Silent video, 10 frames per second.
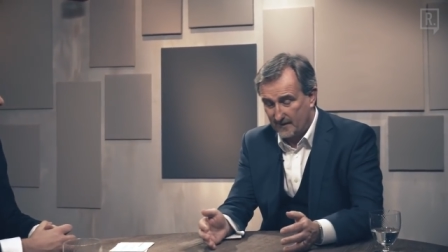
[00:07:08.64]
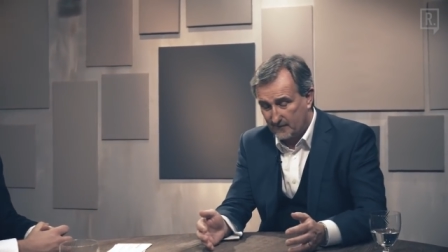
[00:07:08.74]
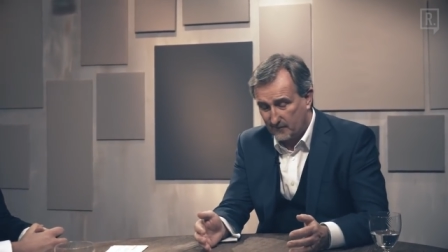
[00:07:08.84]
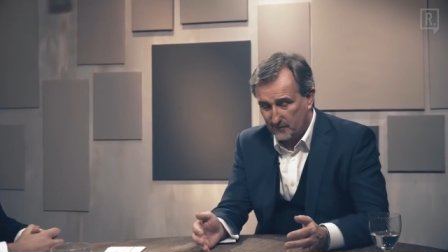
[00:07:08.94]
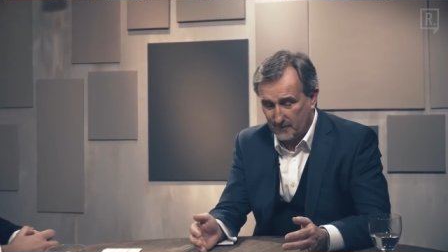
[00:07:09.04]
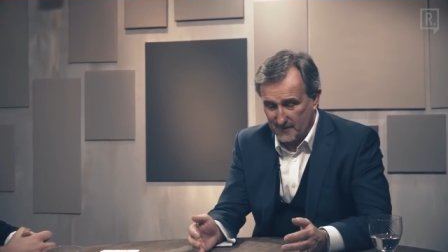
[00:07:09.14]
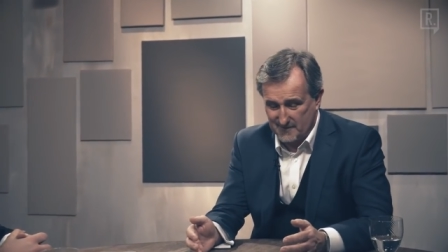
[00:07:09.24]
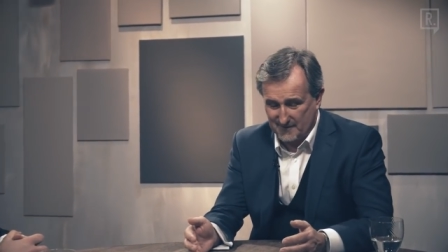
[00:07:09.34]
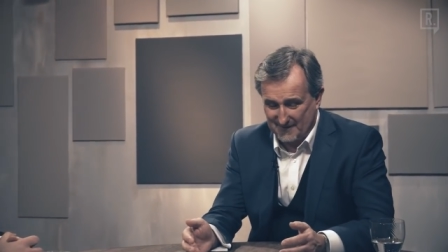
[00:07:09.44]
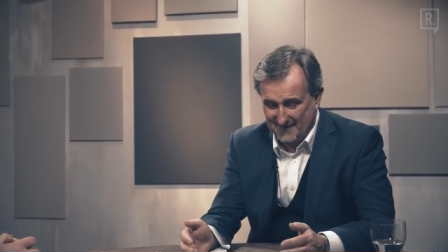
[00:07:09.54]
and to
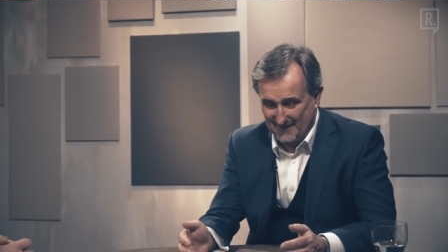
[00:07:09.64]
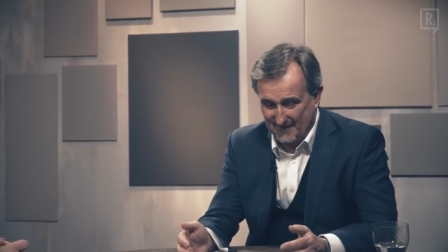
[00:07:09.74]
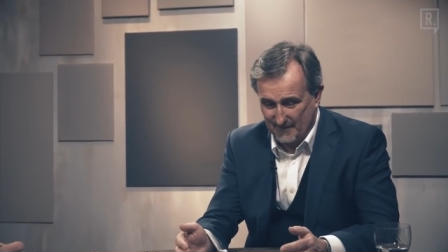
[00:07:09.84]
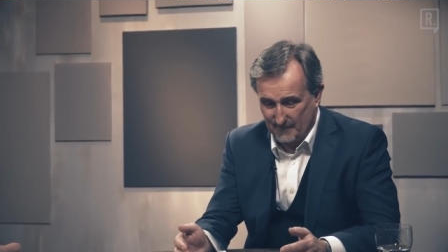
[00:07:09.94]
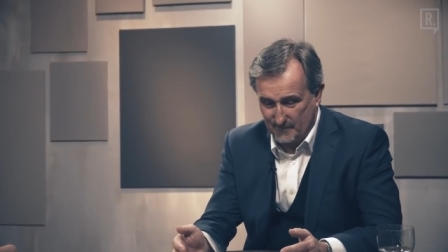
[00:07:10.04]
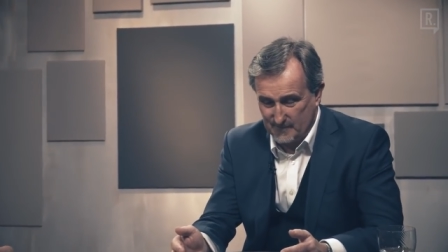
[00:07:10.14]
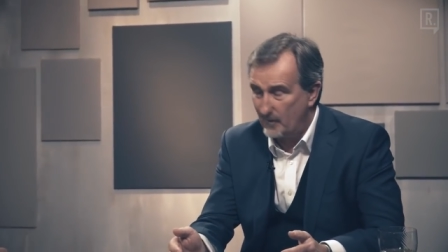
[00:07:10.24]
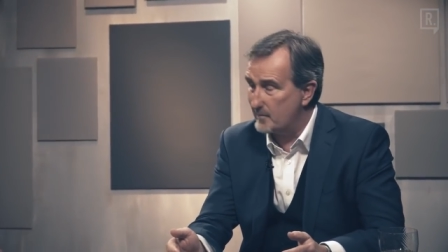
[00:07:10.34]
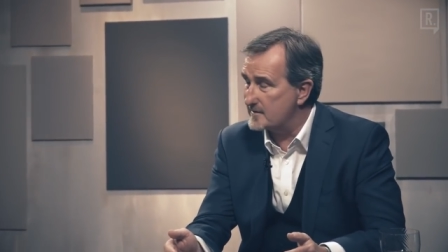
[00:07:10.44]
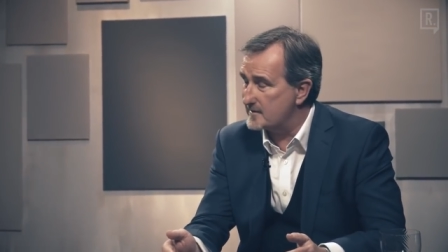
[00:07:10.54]
actually
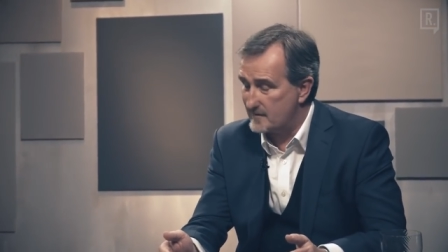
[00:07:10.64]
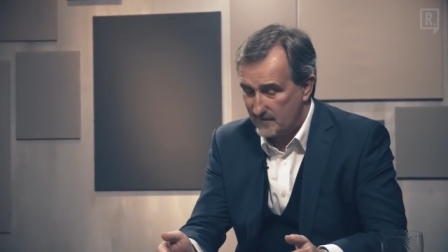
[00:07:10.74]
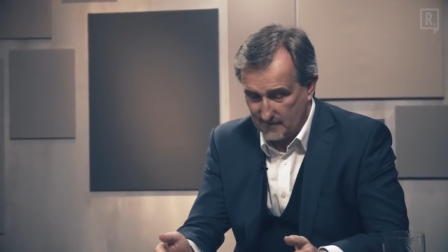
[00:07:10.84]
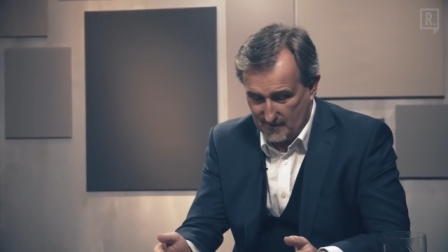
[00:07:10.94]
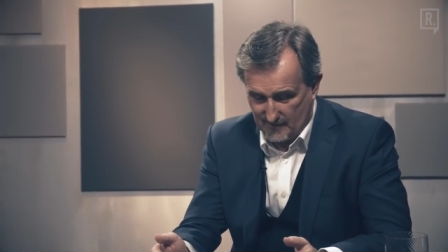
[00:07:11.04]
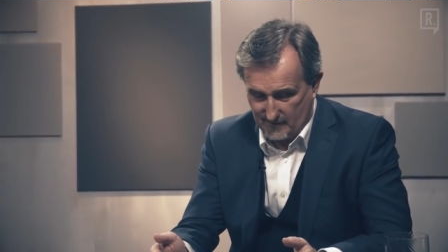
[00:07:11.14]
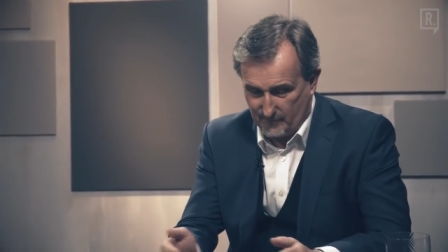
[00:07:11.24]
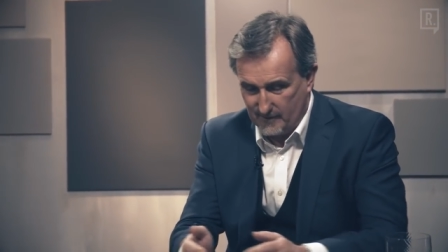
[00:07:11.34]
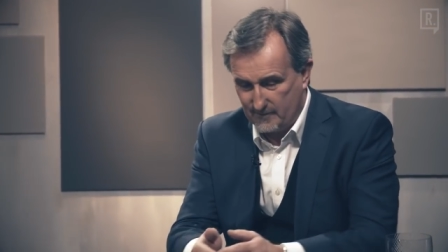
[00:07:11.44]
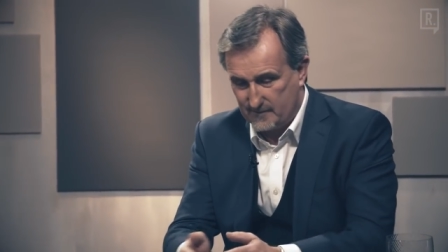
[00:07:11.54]
small businesses,
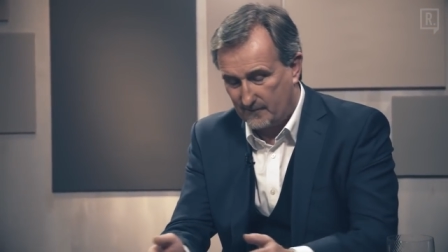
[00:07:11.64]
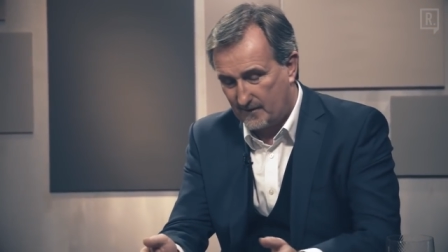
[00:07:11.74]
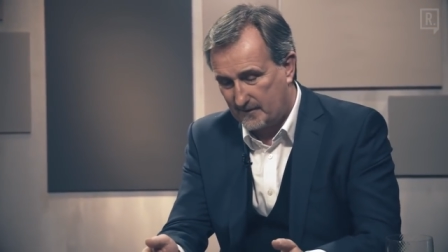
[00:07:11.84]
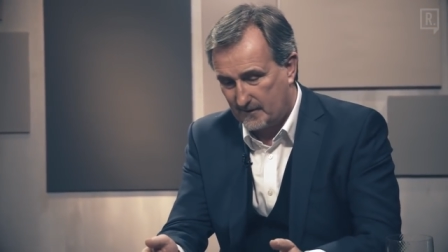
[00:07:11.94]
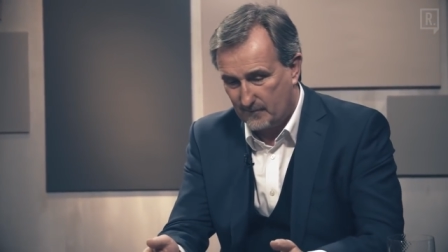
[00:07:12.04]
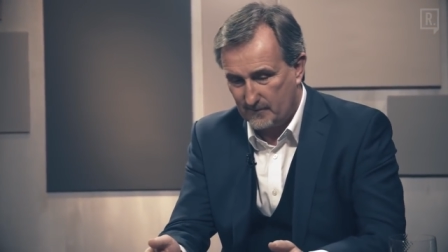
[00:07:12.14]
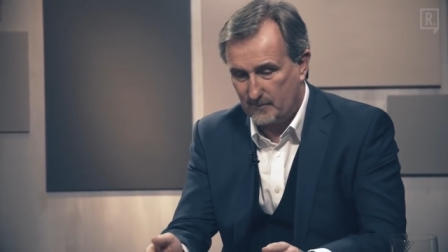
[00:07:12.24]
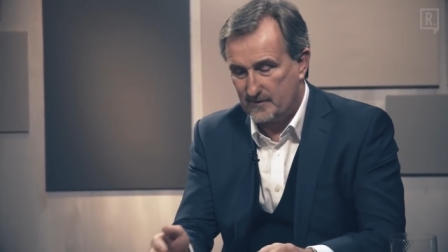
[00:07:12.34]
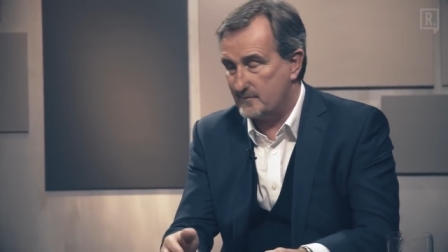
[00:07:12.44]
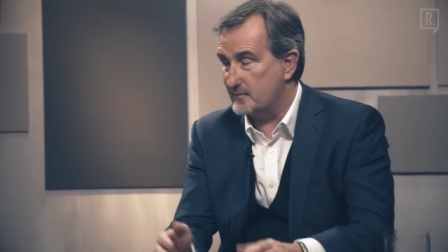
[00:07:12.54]
we used to have an acumen,
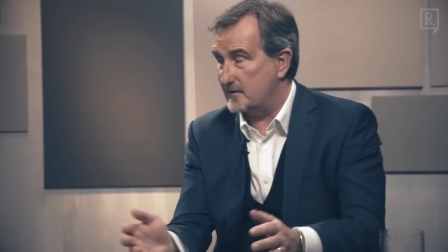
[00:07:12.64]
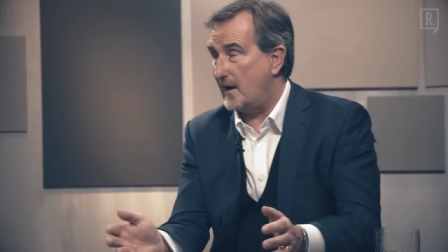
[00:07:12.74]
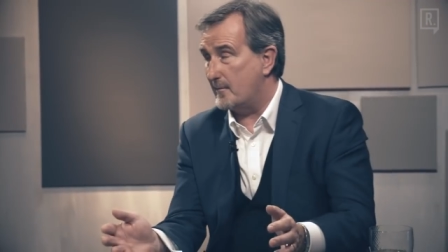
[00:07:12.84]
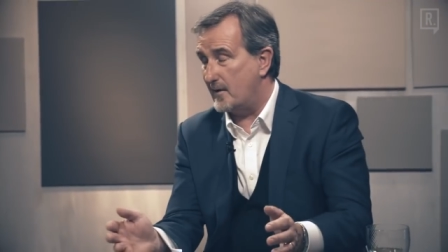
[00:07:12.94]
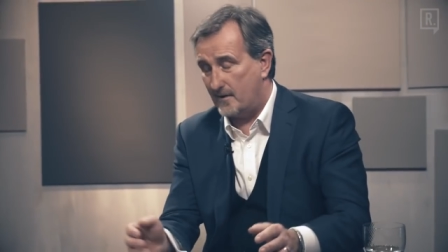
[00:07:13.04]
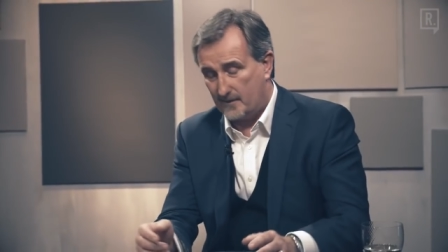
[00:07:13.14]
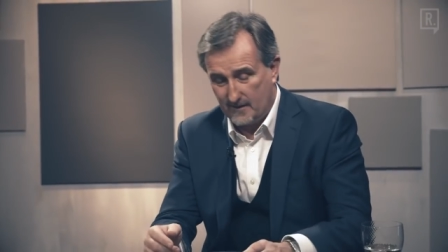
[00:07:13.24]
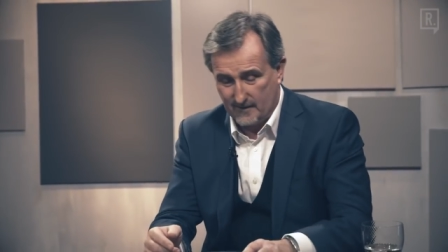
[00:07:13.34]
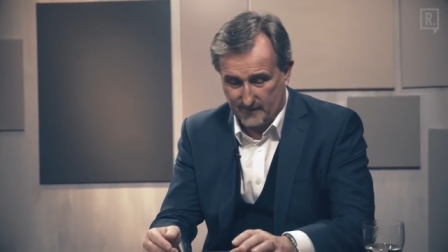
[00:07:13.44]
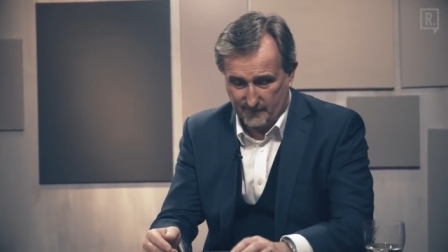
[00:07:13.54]
which was Campari.
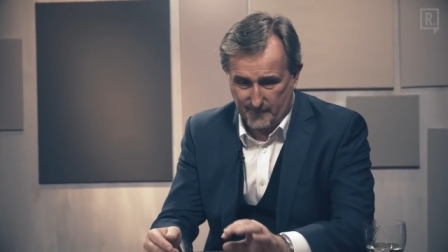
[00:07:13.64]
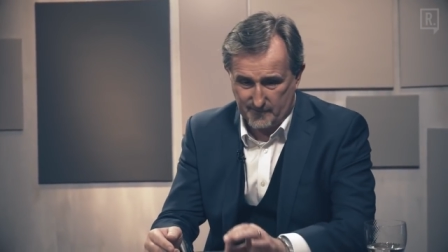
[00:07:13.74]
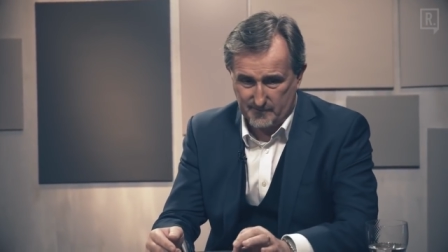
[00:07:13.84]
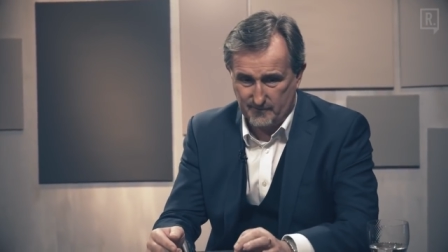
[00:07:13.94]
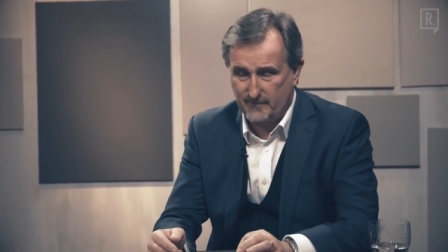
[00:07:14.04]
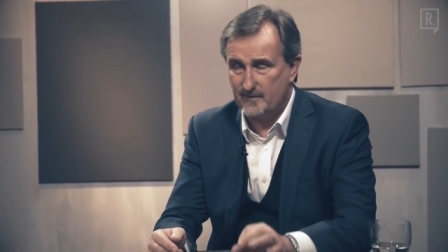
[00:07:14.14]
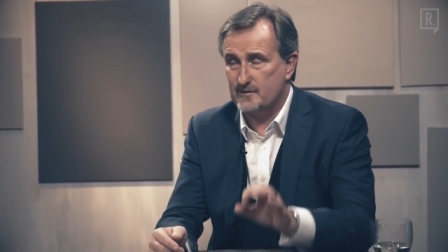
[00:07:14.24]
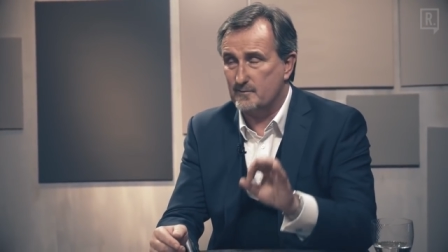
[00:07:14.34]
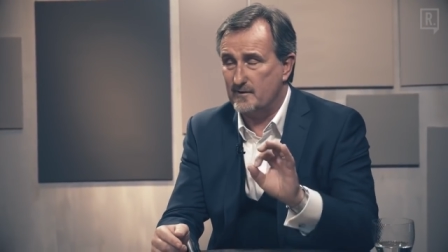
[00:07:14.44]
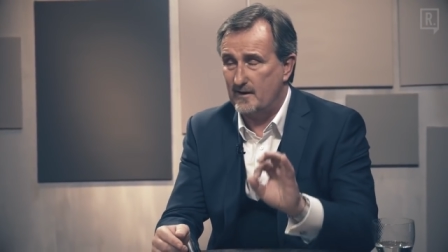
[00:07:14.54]
And the first two
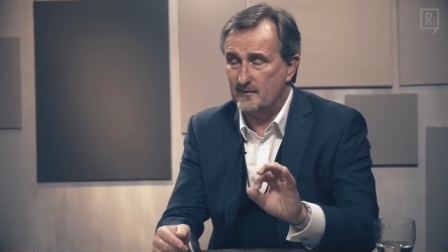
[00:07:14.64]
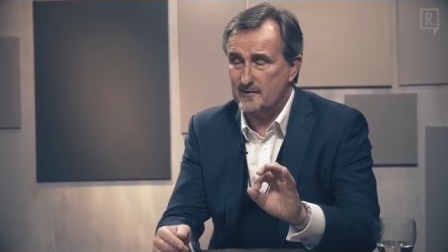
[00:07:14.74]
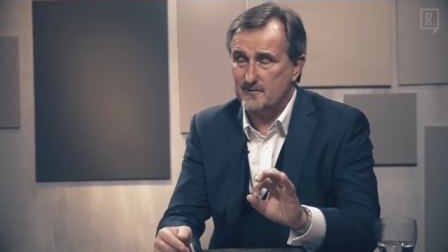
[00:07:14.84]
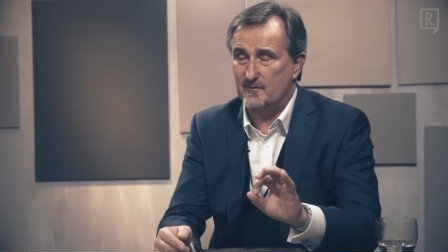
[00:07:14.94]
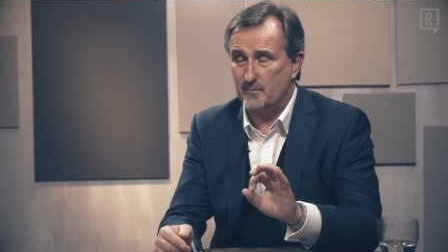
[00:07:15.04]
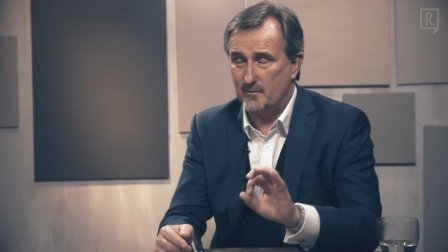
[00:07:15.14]
things were character and